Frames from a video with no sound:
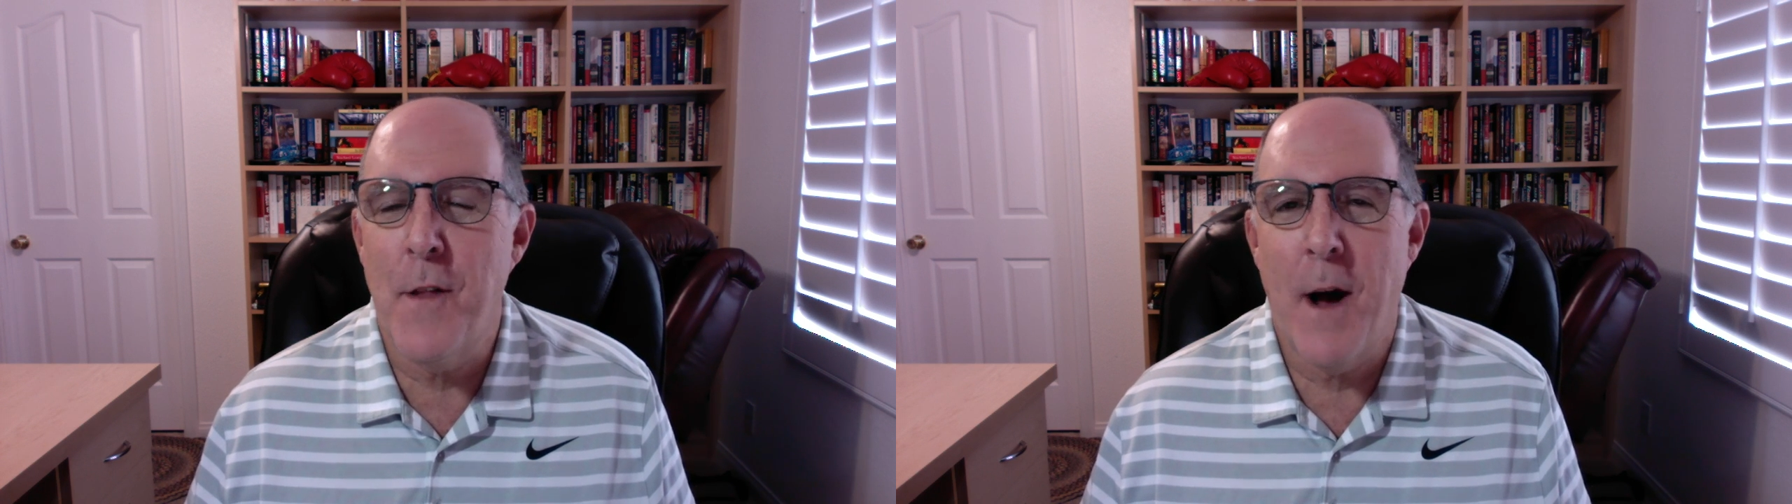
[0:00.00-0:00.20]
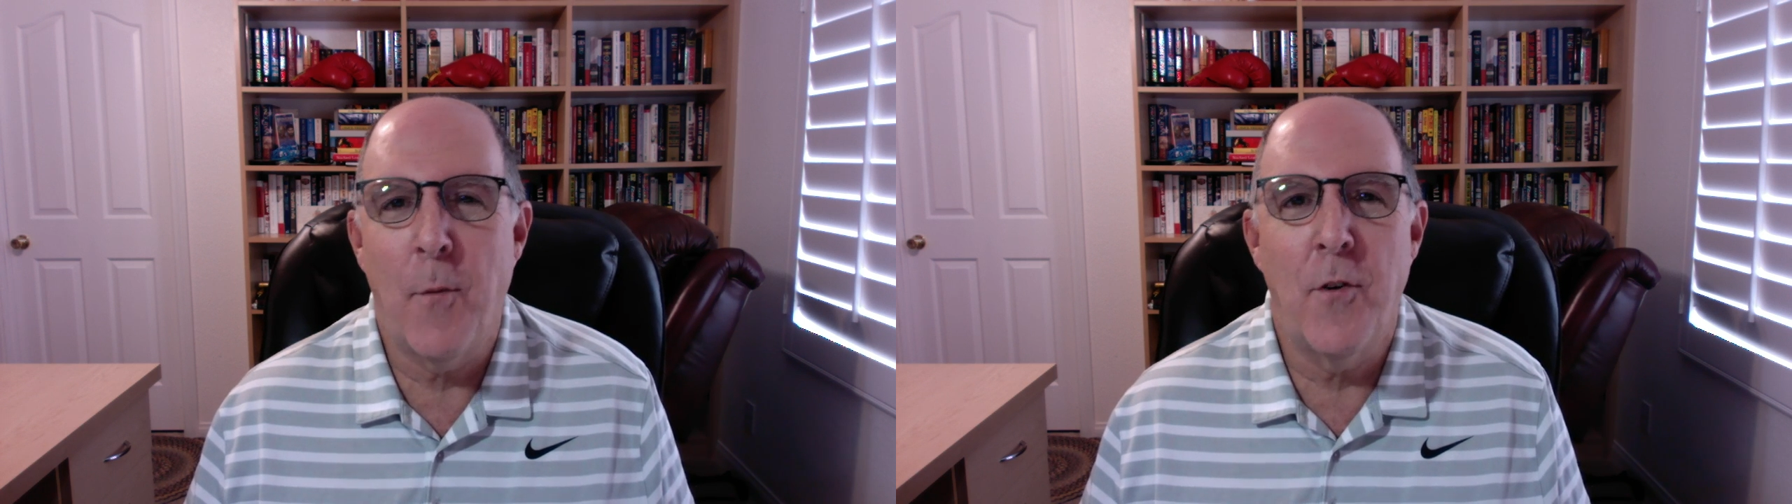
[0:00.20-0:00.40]

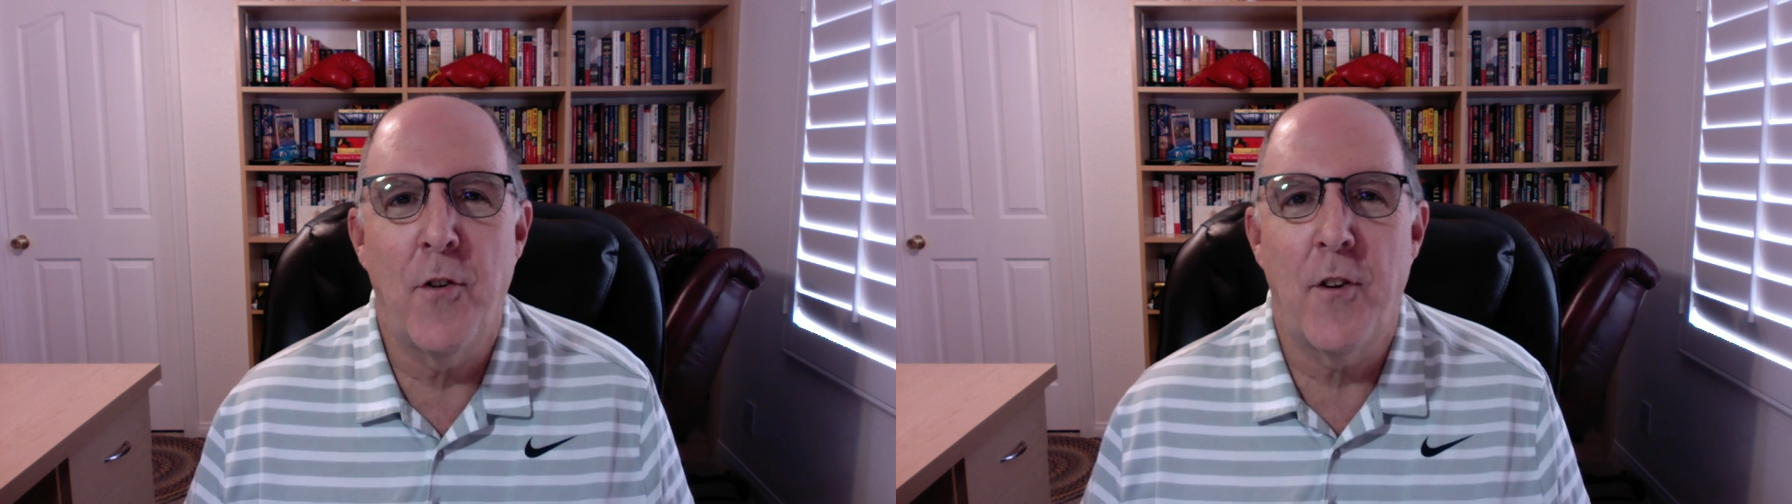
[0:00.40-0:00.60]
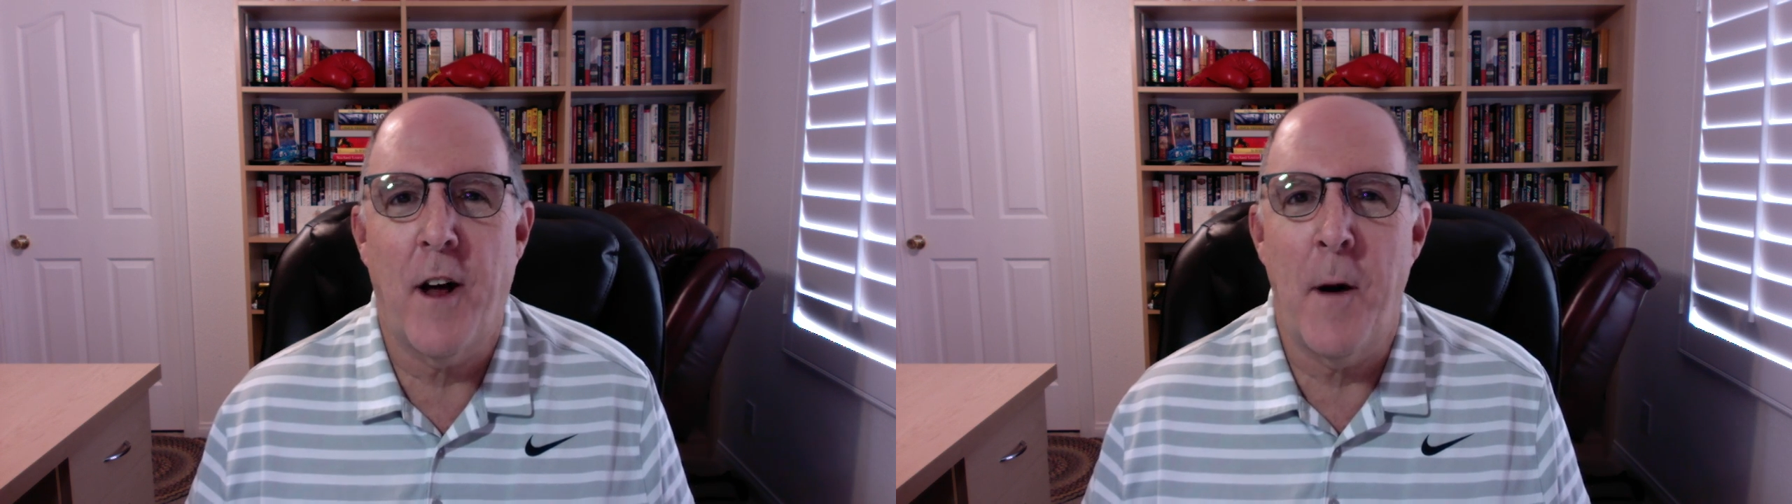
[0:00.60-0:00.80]
That
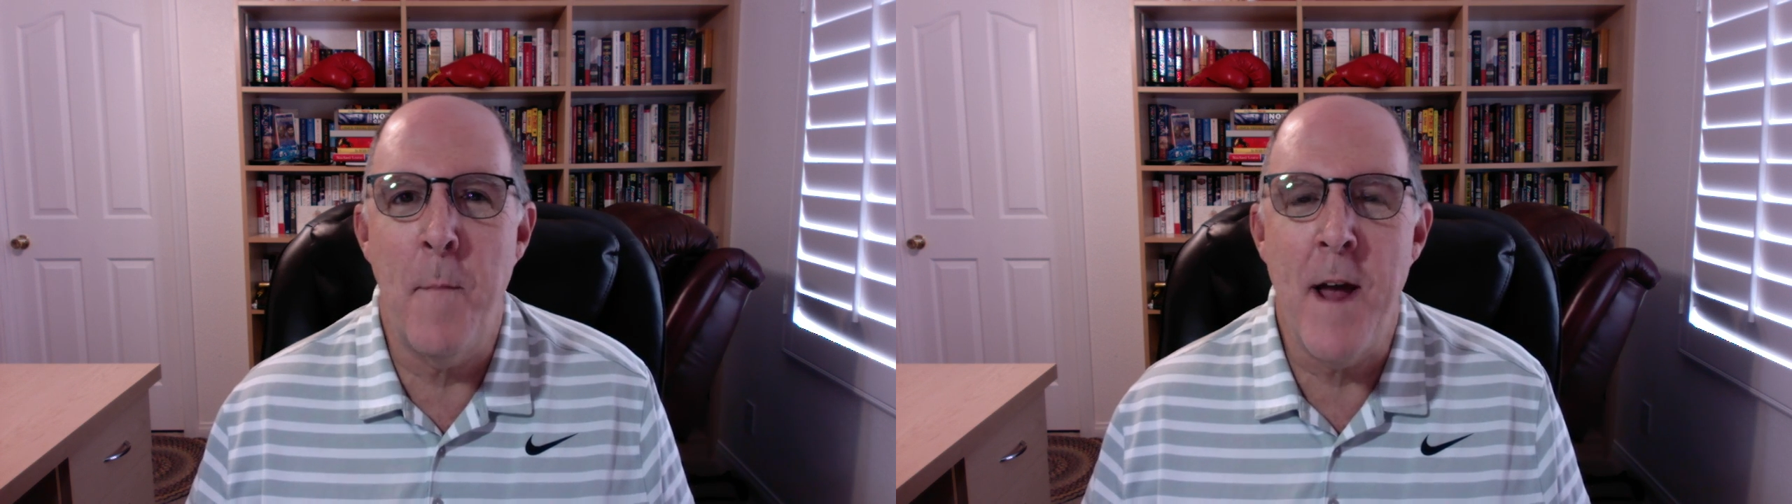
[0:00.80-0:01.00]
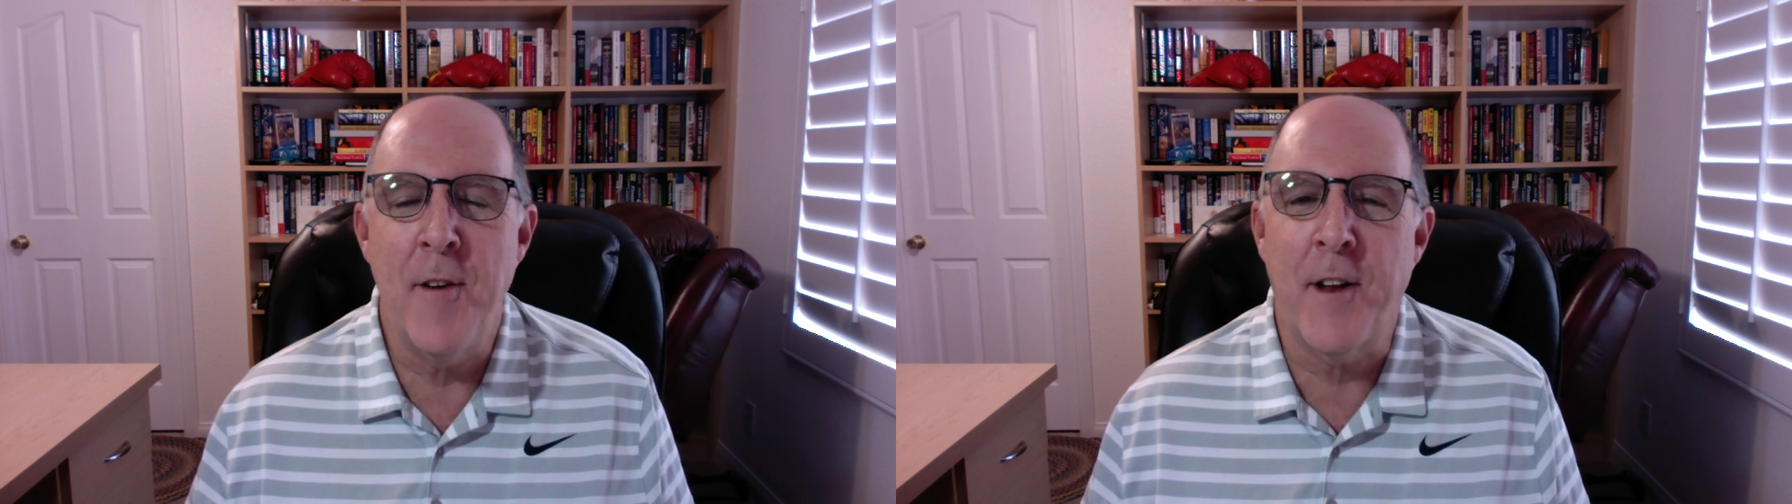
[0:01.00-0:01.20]
was
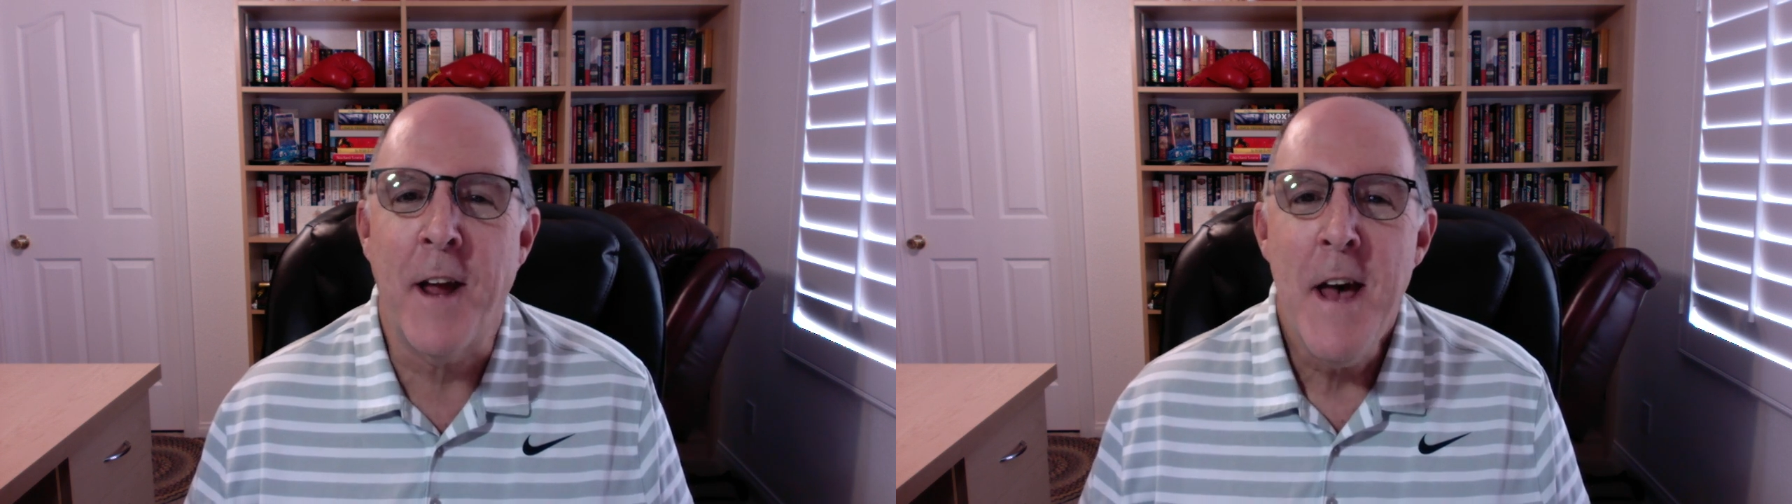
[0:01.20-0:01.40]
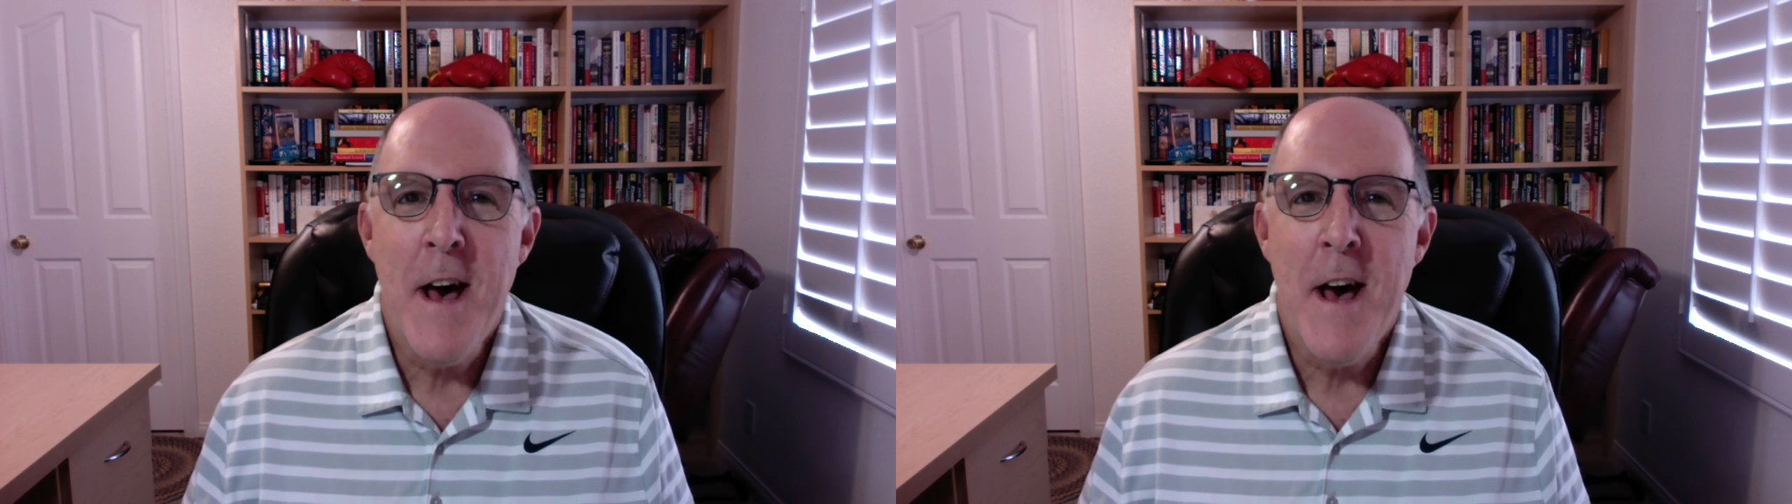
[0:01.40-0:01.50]
amazing.